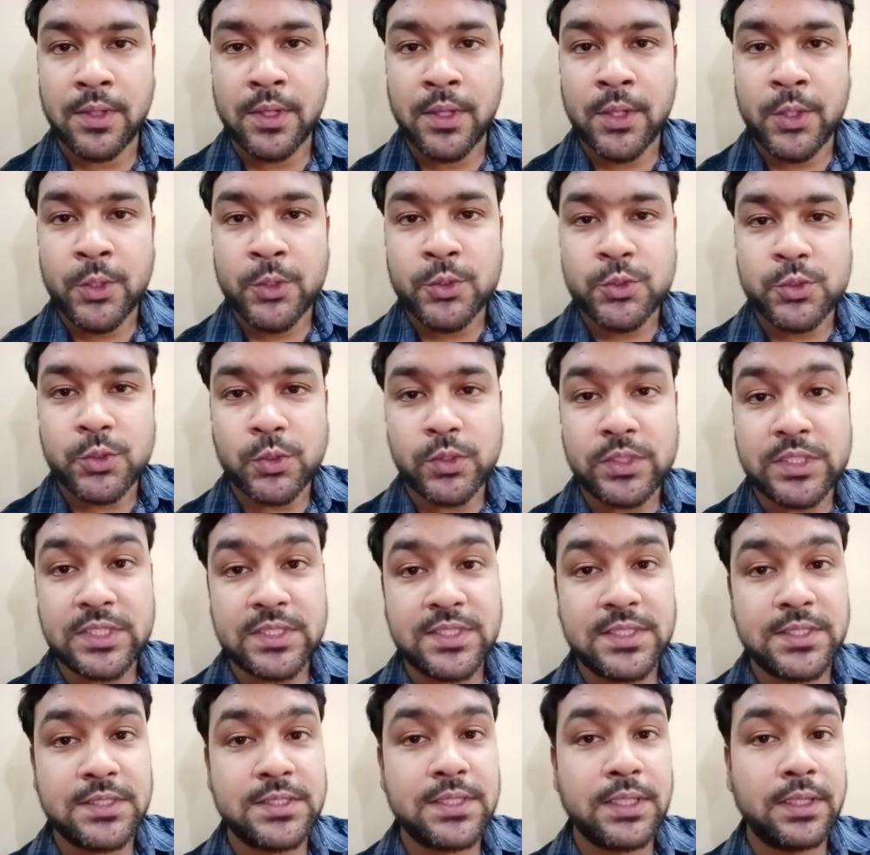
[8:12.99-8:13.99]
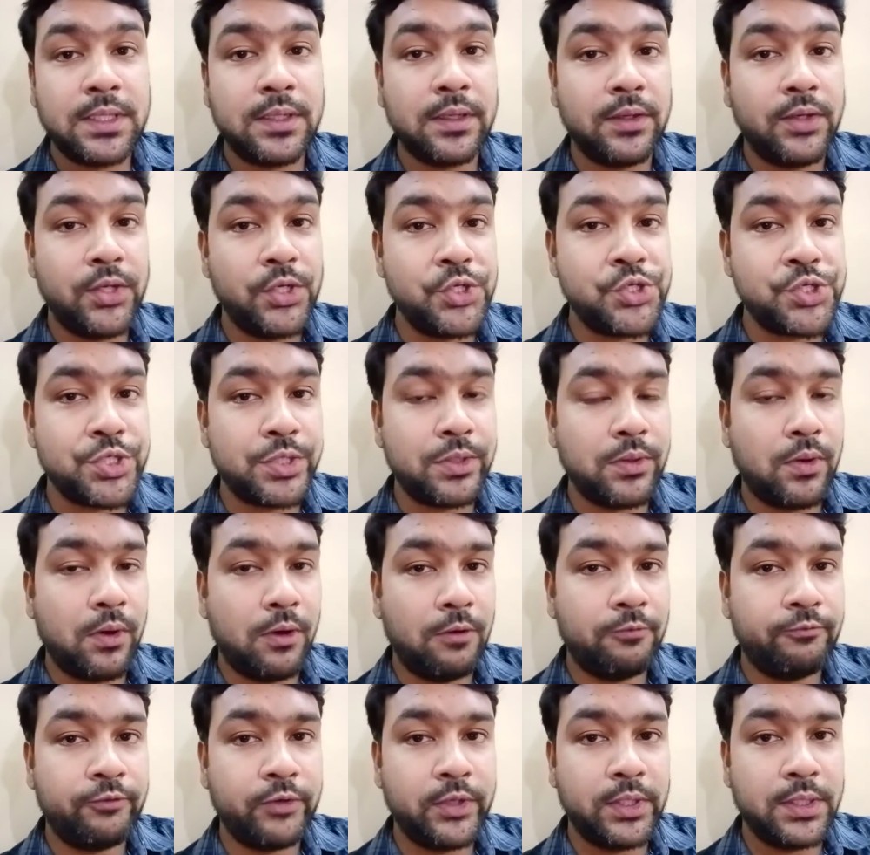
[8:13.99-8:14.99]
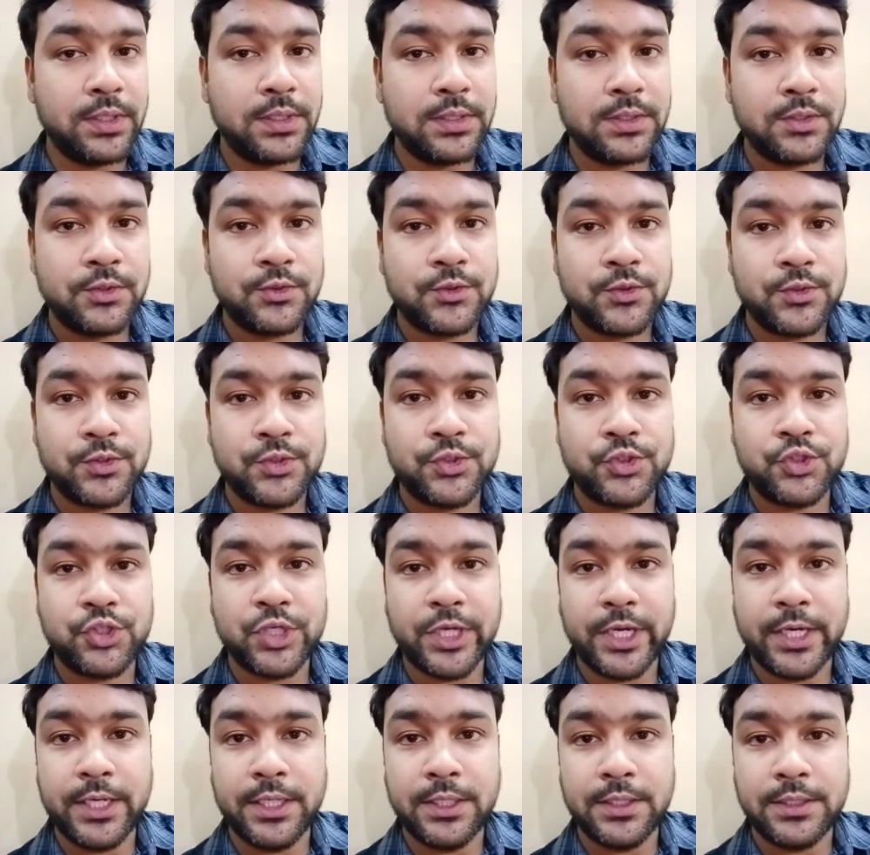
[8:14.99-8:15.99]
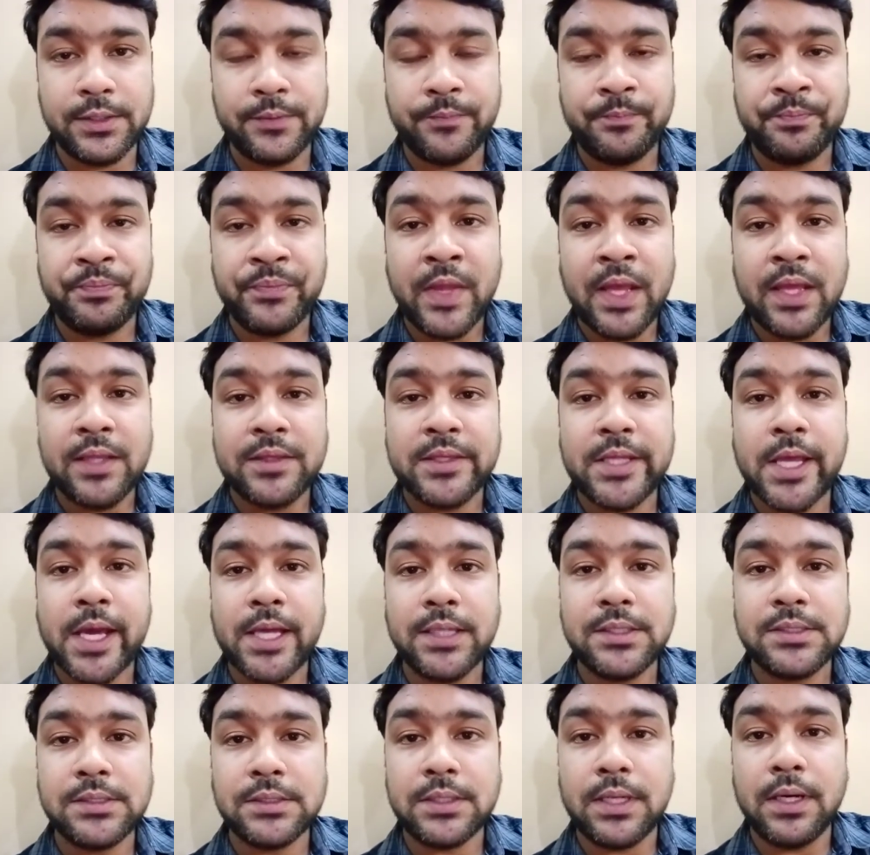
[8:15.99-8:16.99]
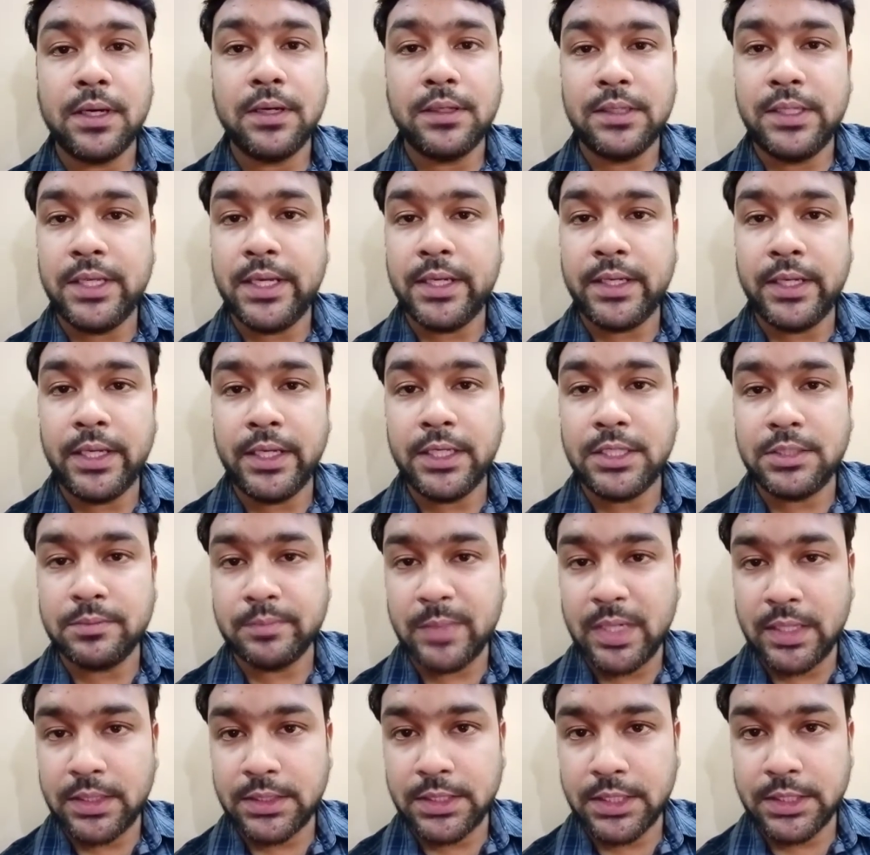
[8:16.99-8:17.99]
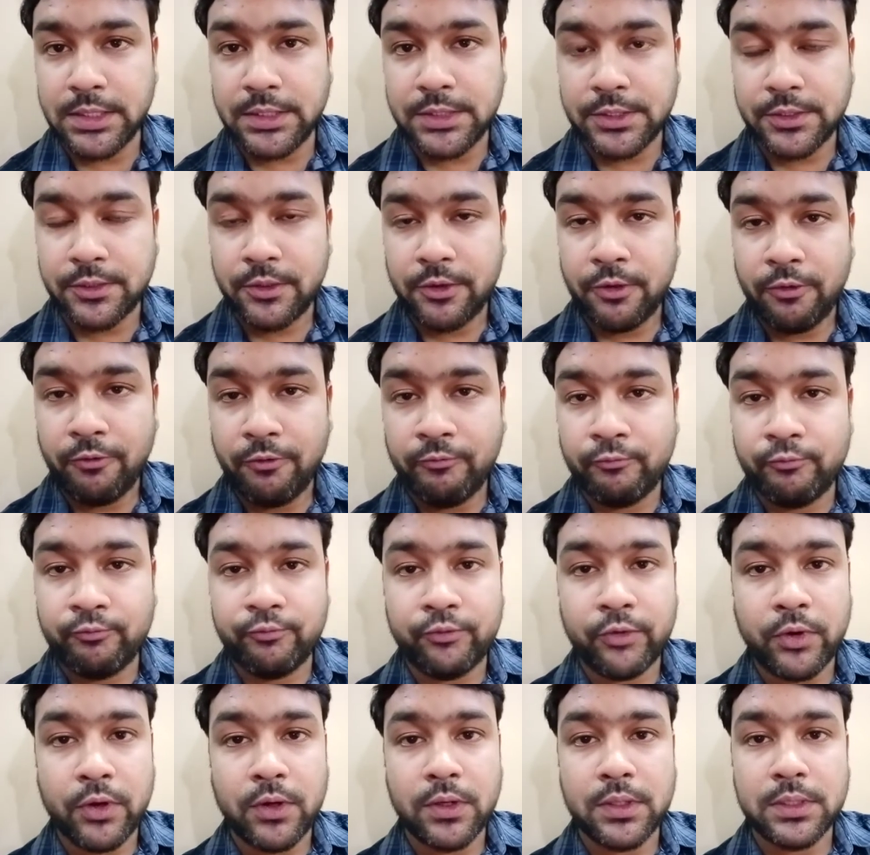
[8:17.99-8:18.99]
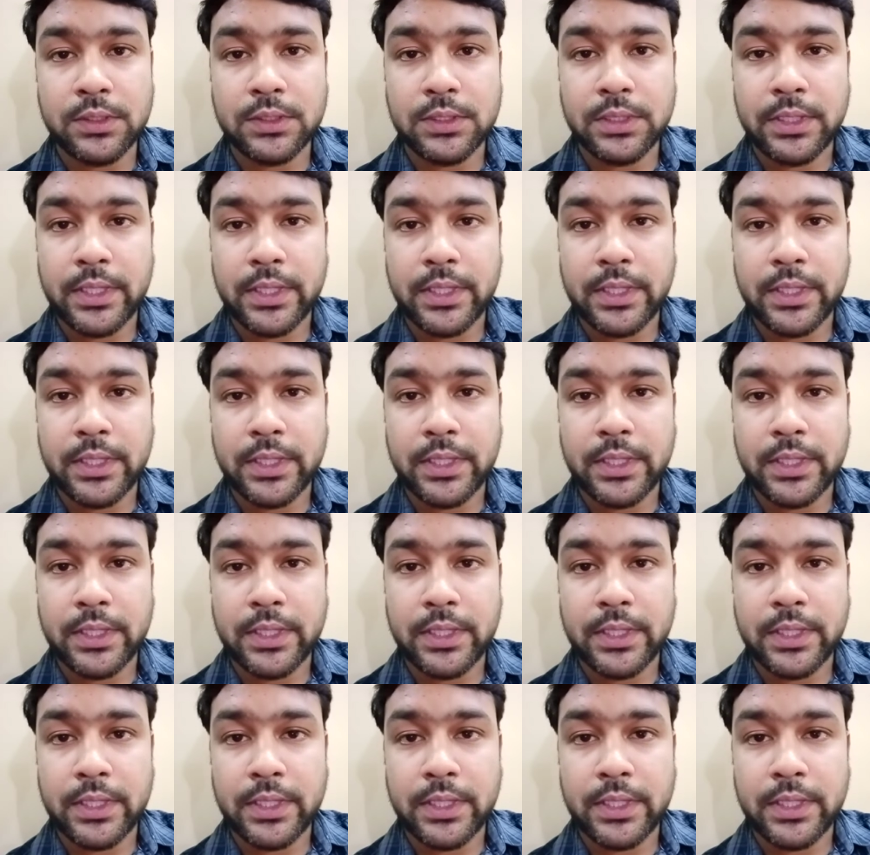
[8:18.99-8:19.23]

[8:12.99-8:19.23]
So this is the condition of a child, that earlier he demanded for